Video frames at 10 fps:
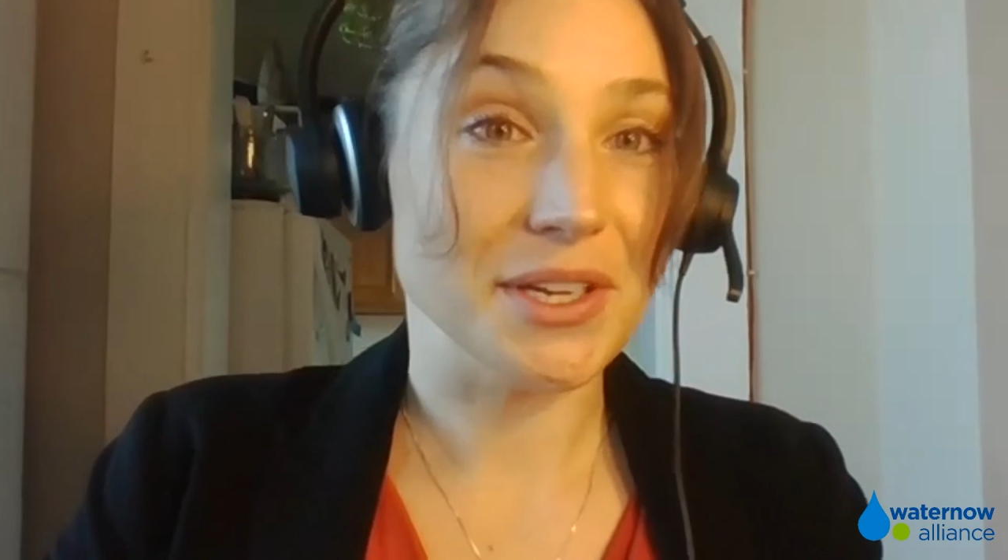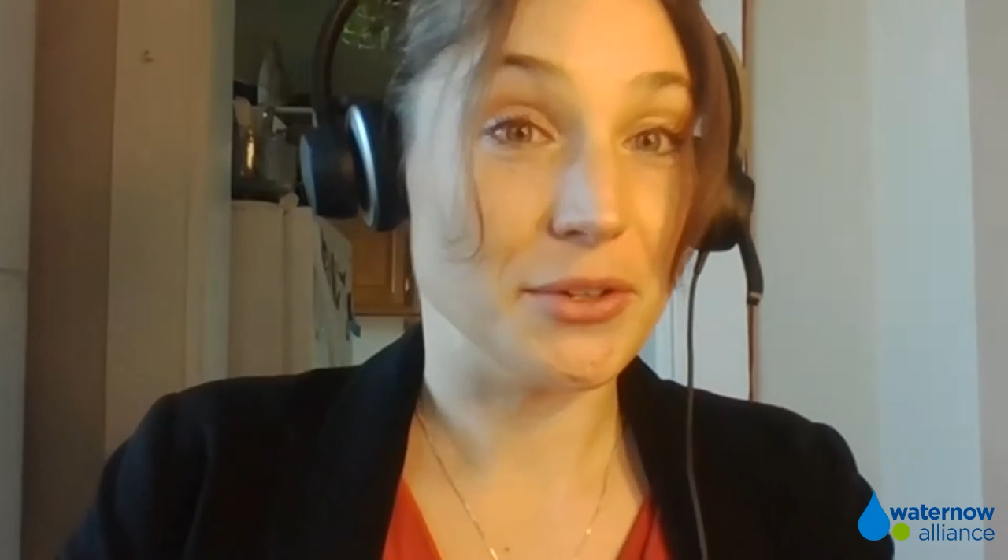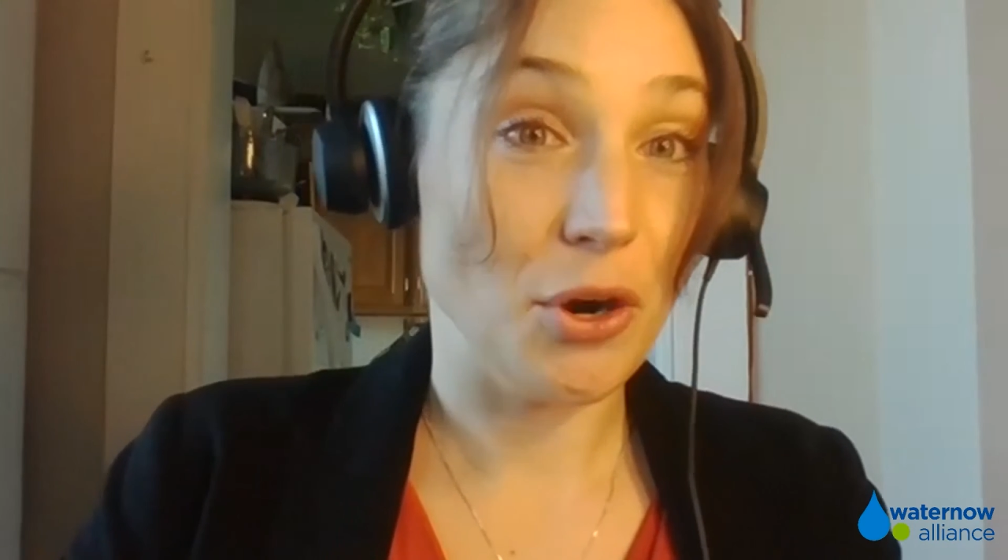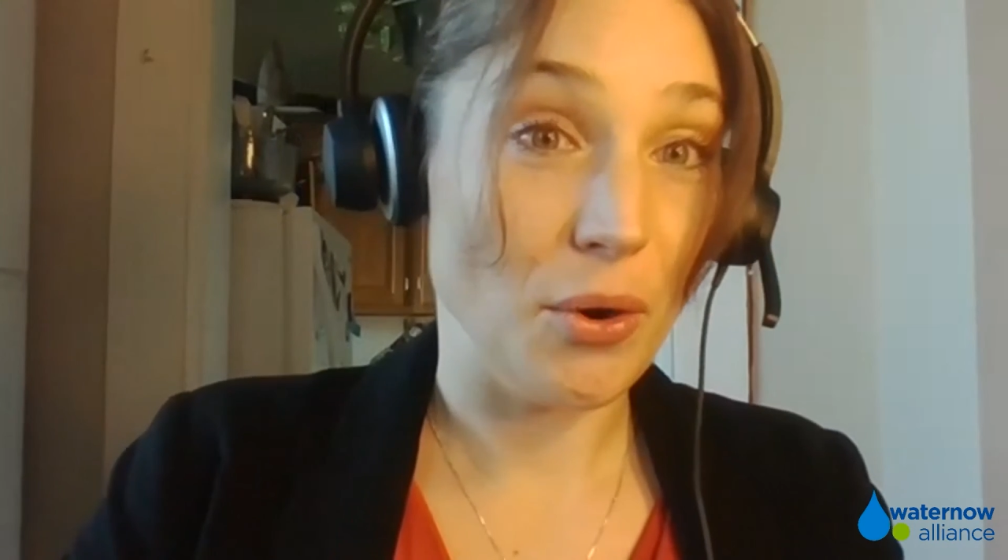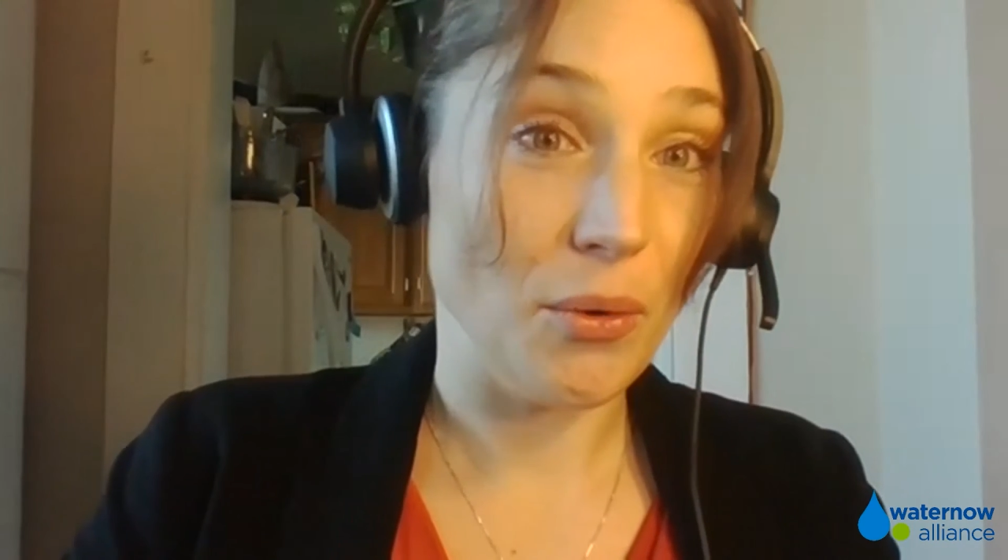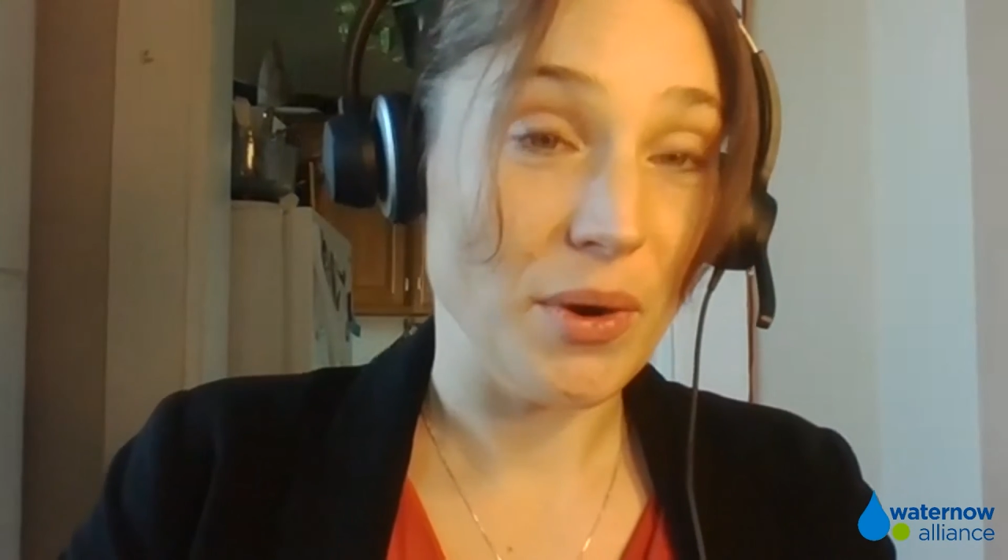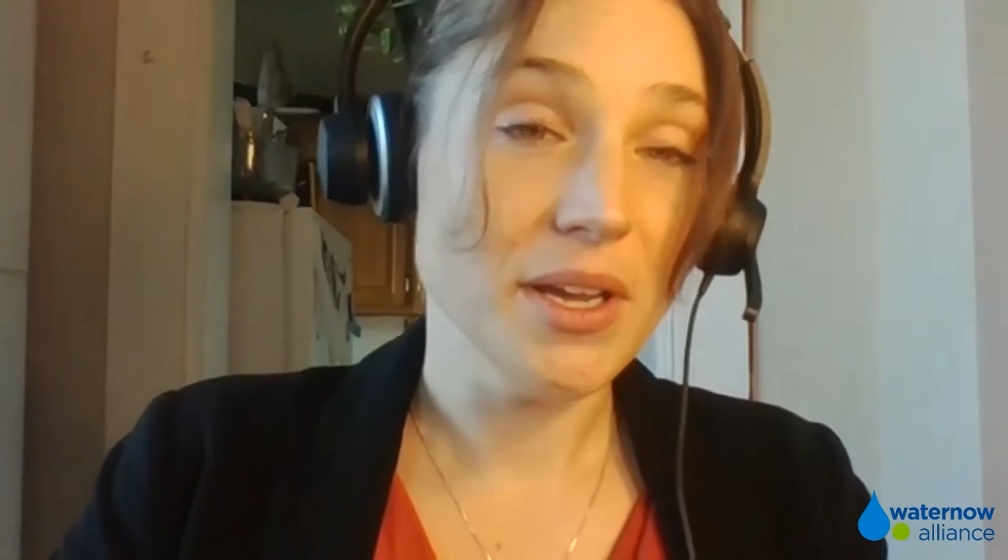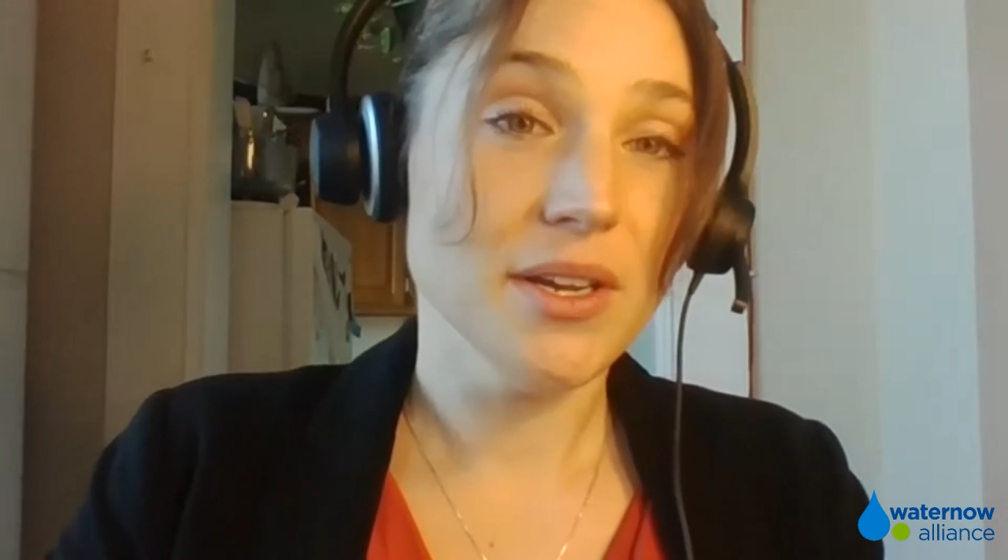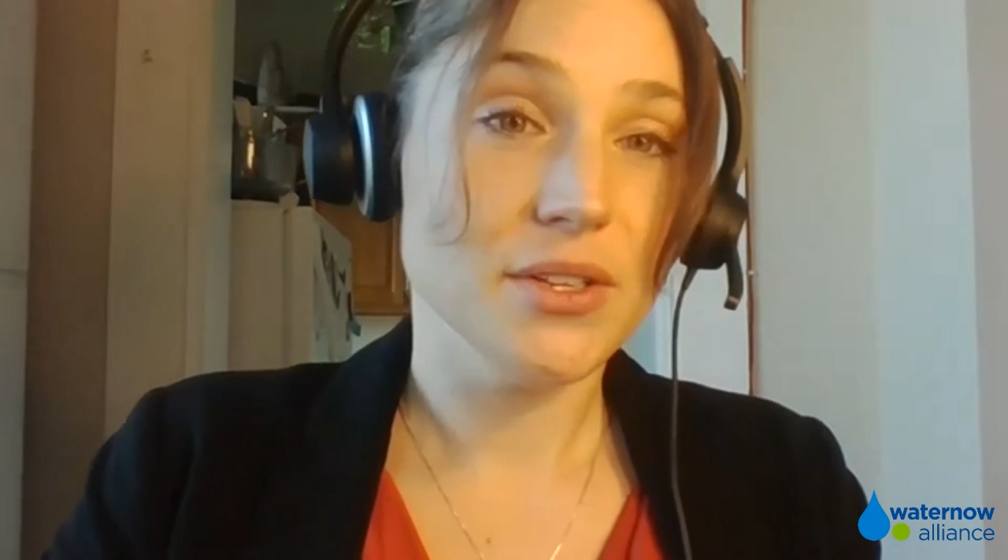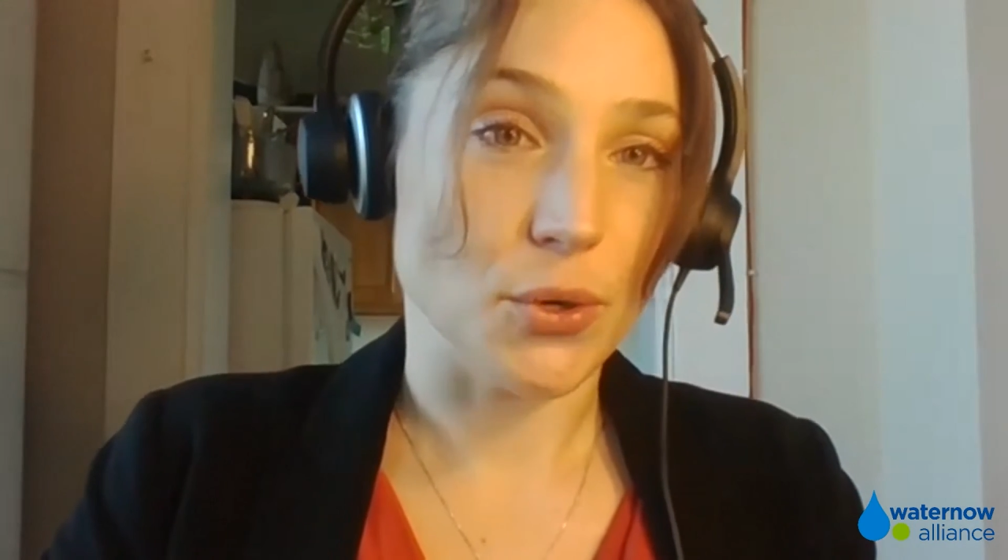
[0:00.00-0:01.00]
grow
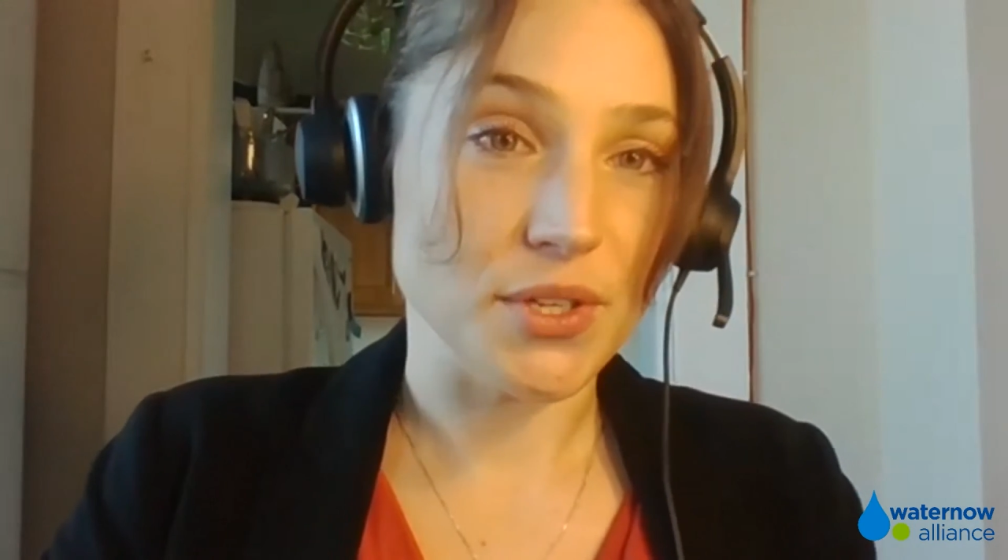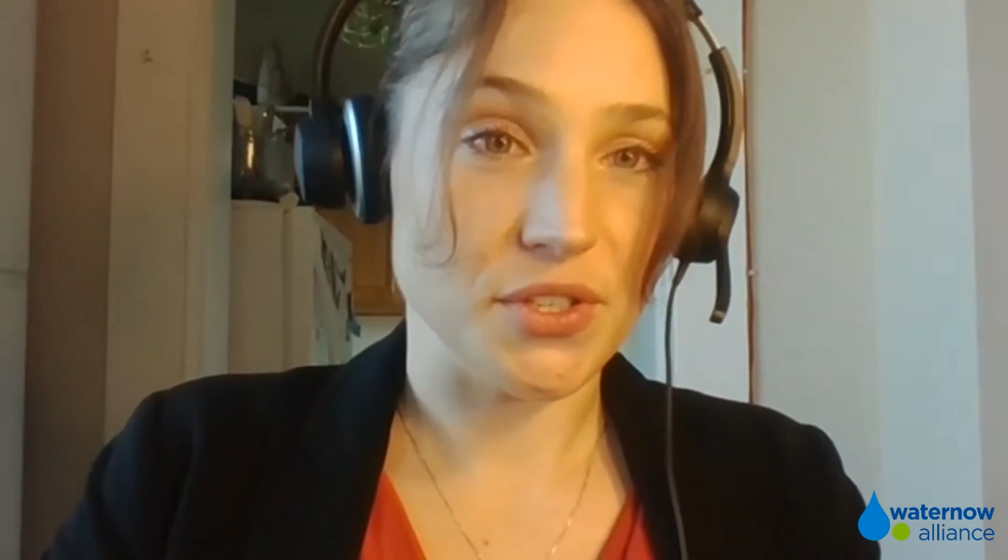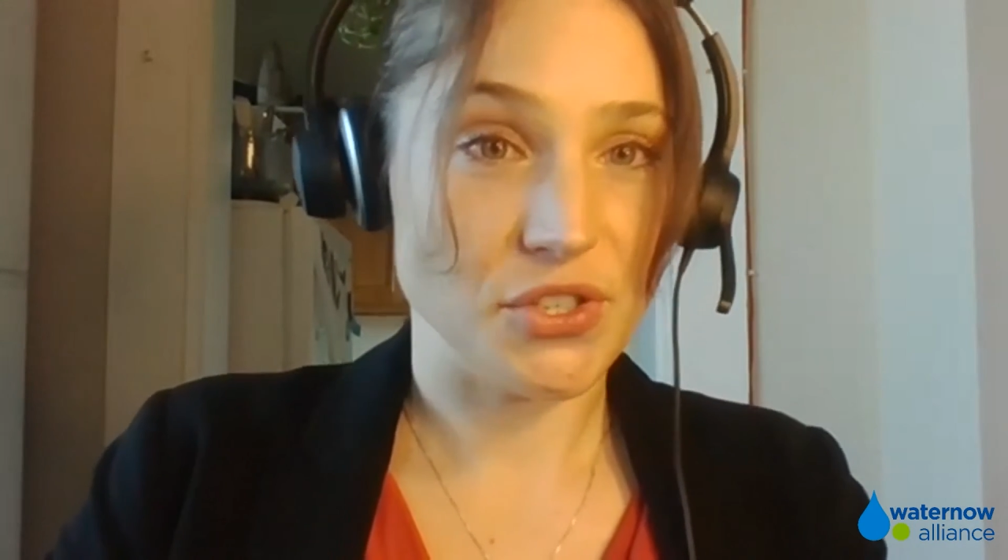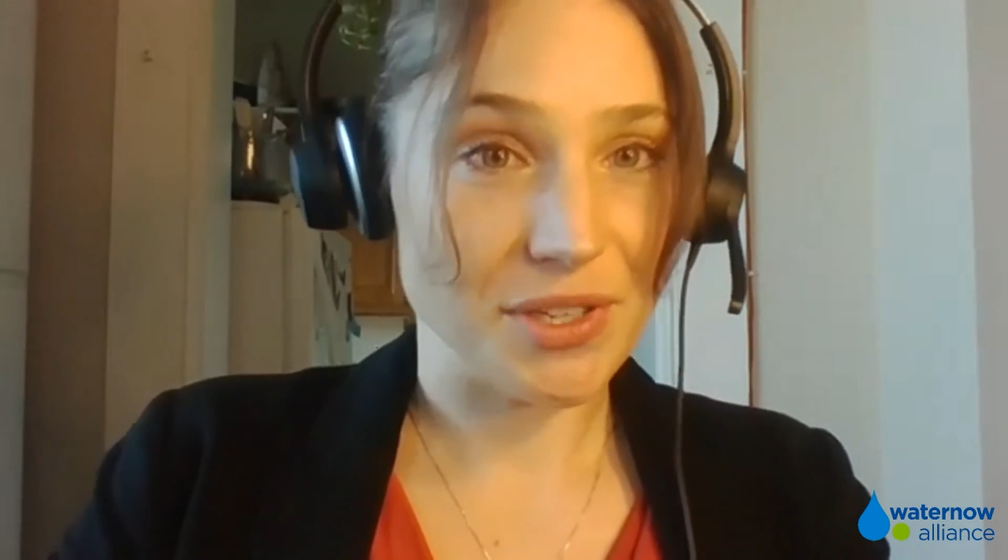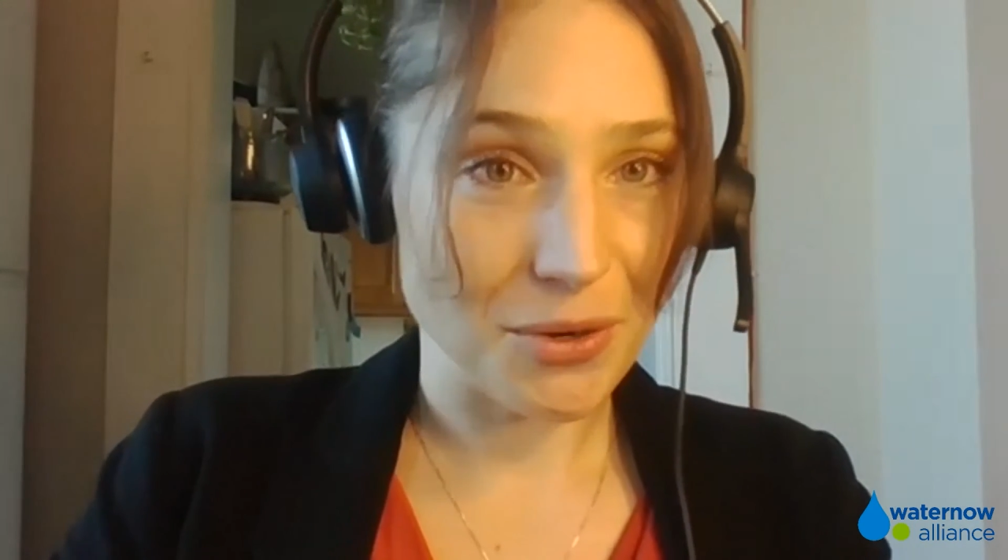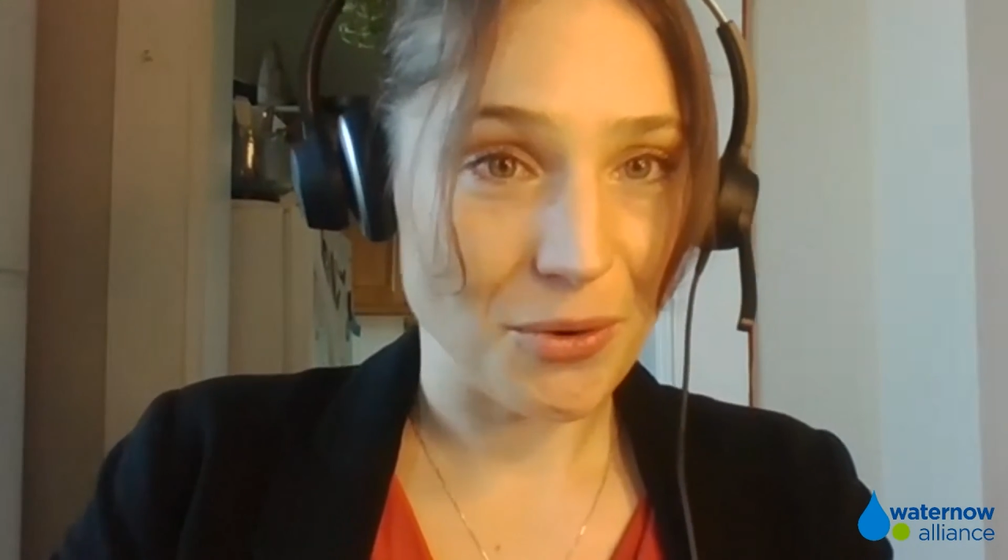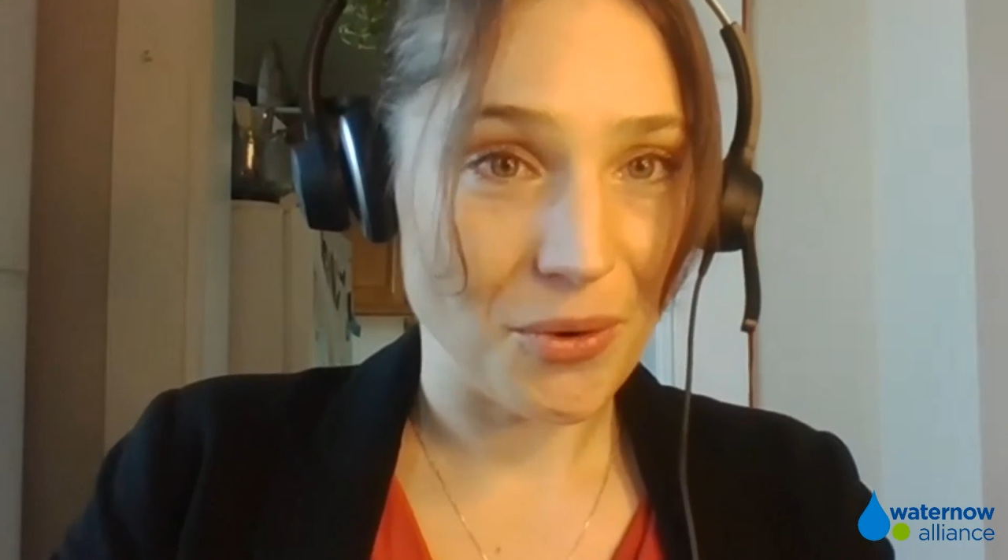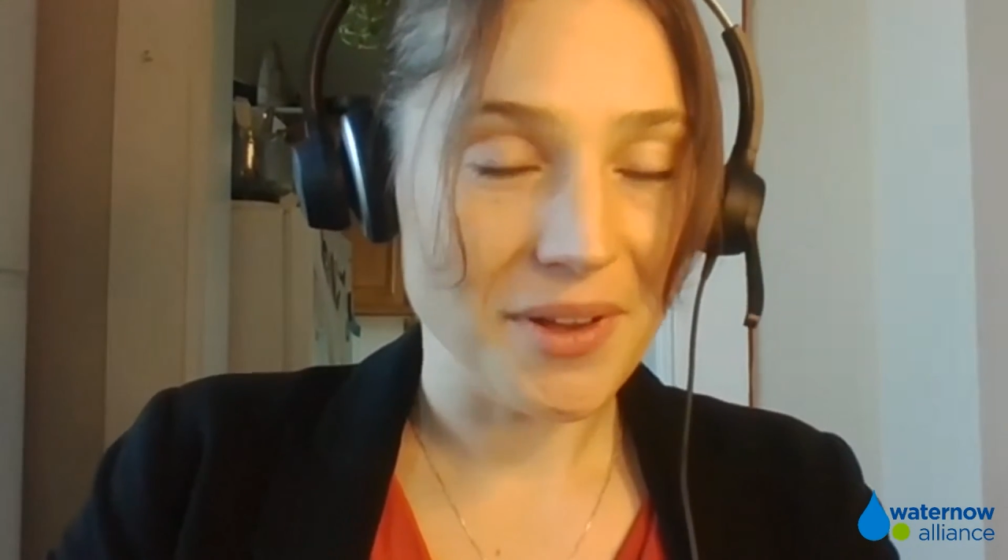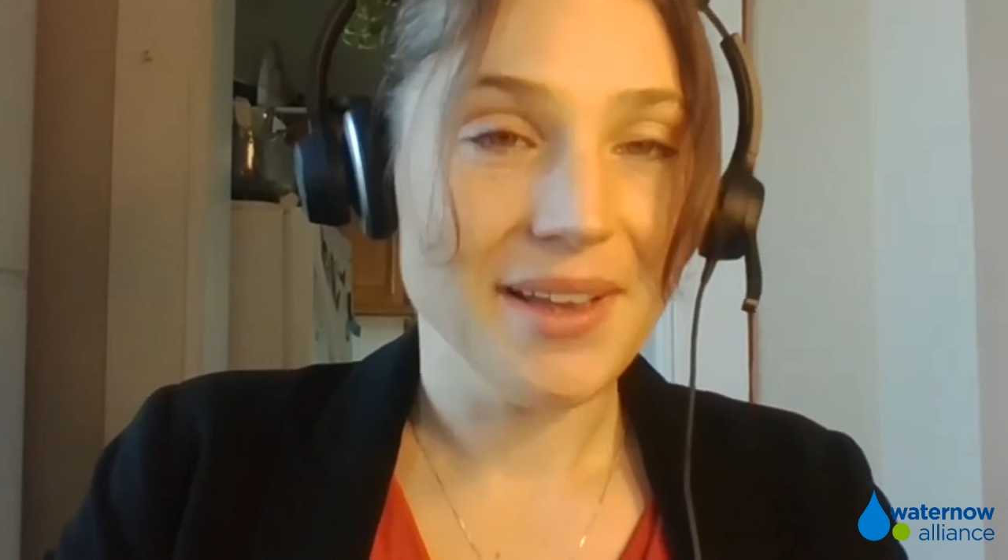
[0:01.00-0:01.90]
towards a shared goal.